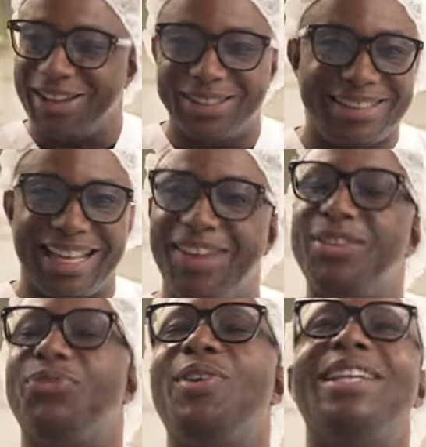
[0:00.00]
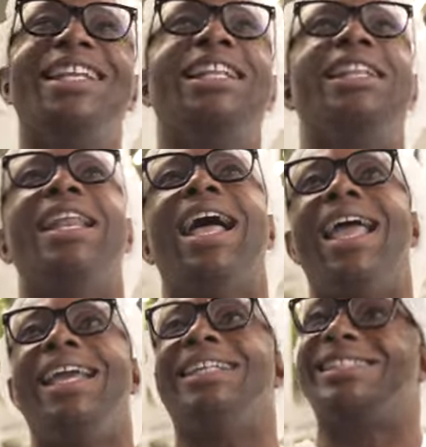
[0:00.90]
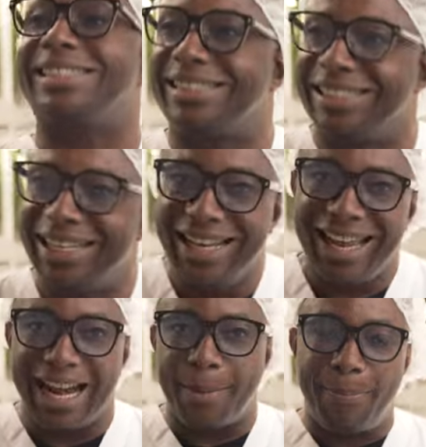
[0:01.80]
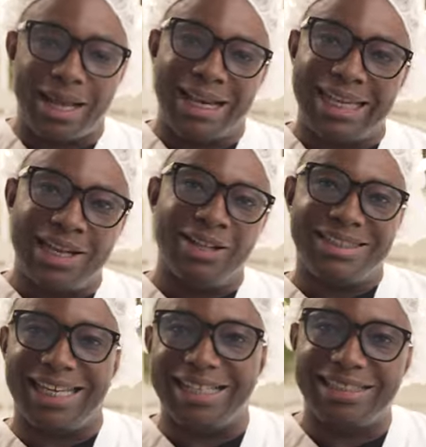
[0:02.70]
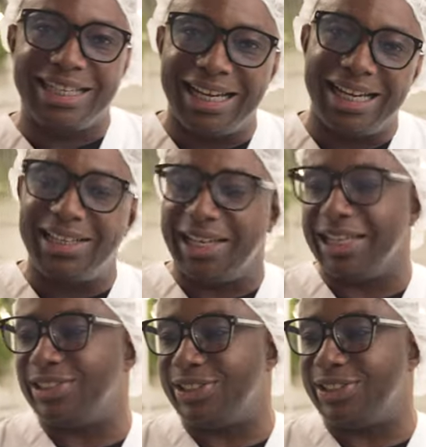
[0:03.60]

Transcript: I was I was feeling nice, and I put a legal tint on it, and.